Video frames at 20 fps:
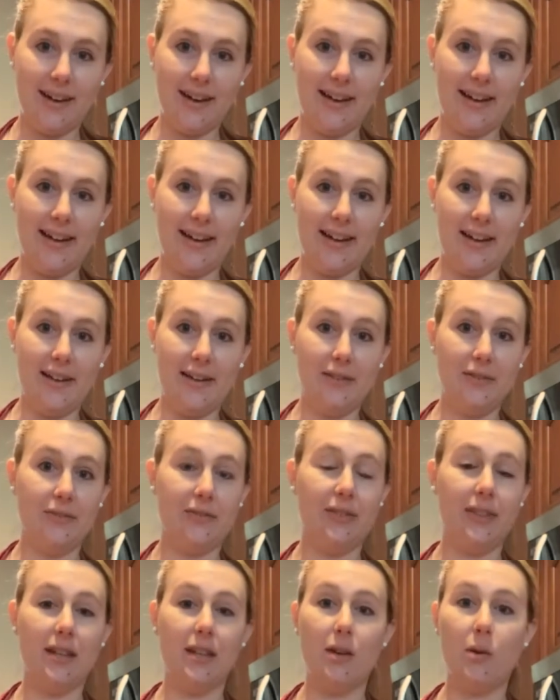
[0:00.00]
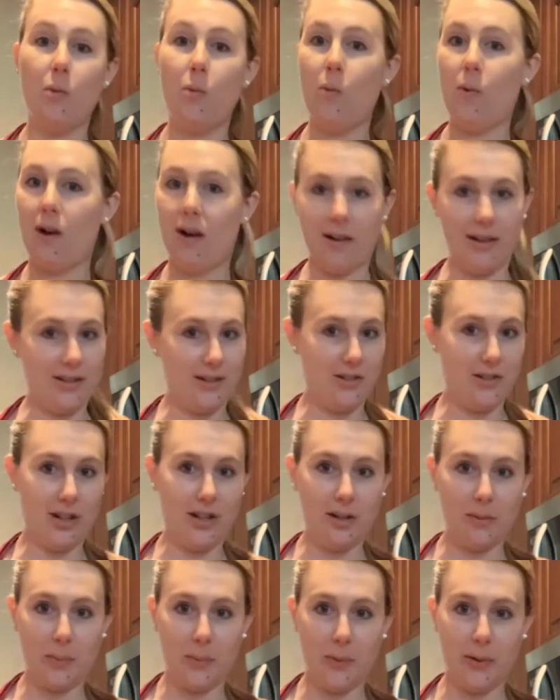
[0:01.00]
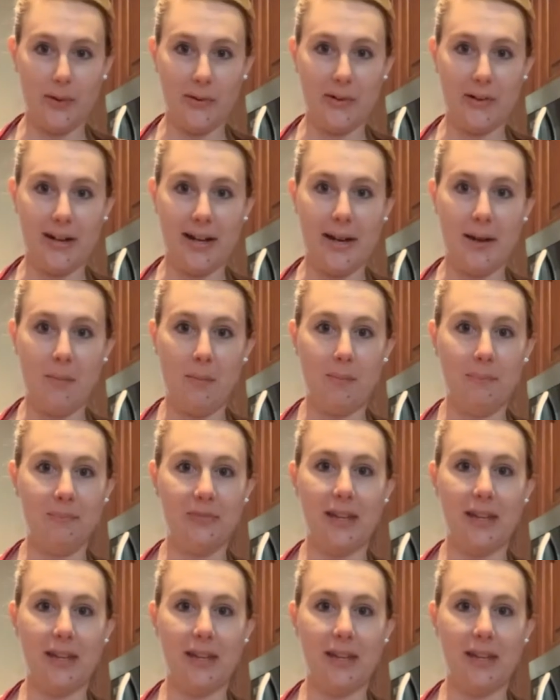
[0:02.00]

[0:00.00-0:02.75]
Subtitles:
of the Walk and Talk program.